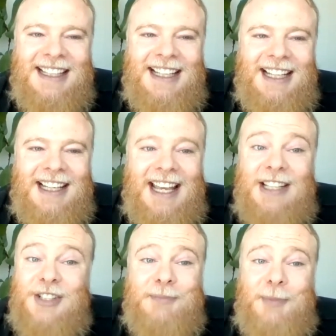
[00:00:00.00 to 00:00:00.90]

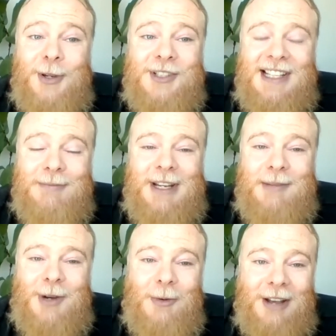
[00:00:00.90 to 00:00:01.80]
And just personally, me
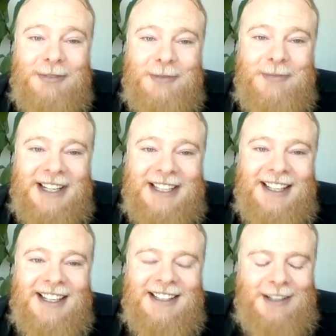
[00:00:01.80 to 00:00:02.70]
and my wife,
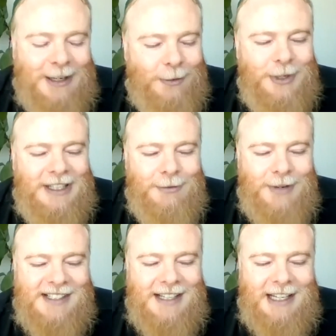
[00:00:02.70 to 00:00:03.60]
Rebecca, you're really
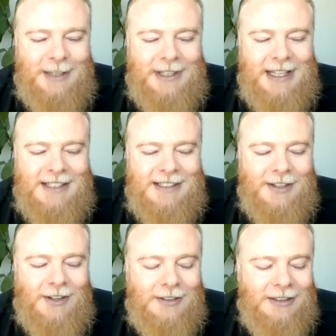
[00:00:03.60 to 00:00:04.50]
resonating with that
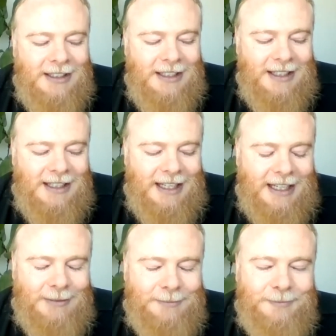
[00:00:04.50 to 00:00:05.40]
song,
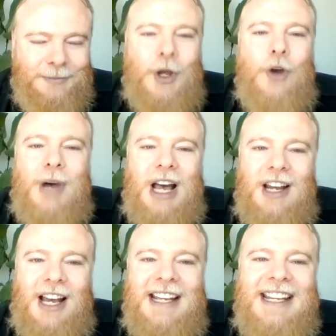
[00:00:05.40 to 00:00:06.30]
Nau Mai
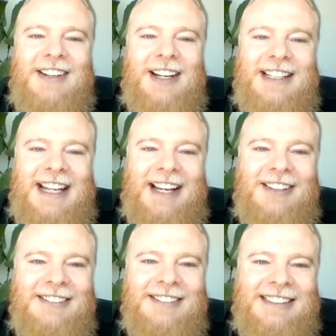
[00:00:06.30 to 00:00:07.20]
Ra, Here and
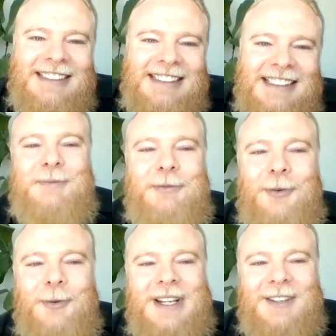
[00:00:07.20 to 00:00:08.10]
Now. Just
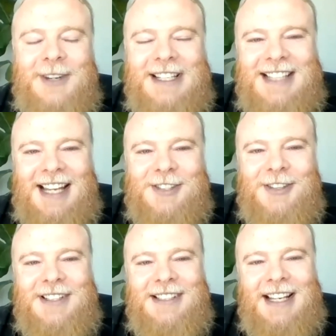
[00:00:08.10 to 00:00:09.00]
before we touch
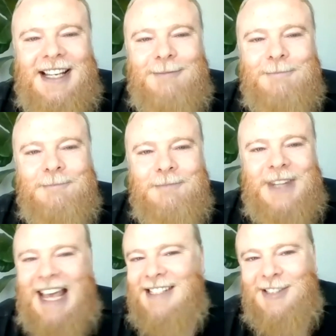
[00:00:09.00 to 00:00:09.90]
on
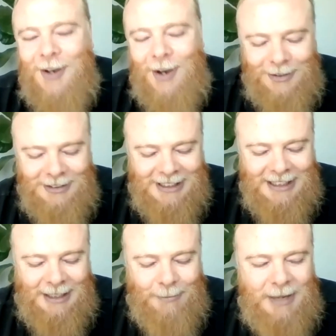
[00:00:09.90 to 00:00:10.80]
that song,
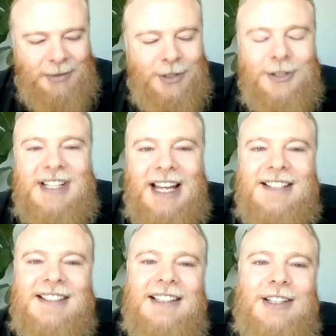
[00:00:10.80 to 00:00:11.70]
maybe you could tell
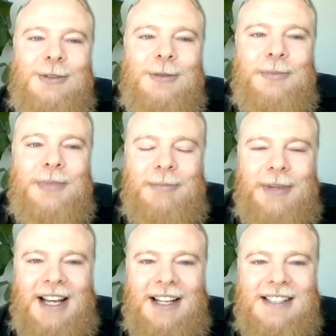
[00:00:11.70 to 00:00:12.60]
us a little bit
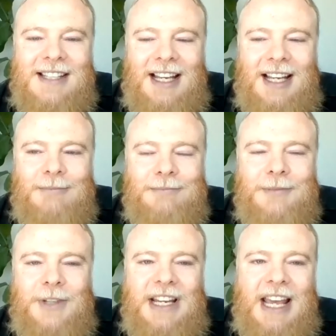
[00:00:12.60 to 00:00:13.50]
about
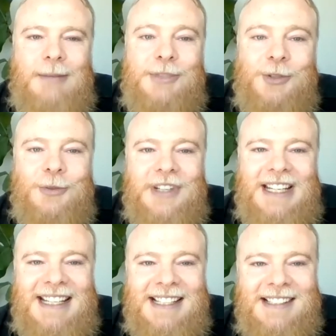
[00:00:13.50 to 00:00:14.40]
the name
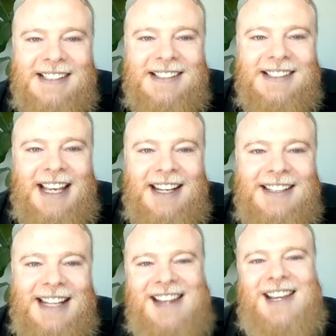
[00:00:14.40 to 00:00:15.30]
Souvenirs. How
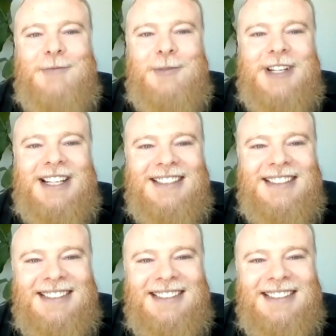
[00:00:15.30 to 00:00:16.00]
did that come about?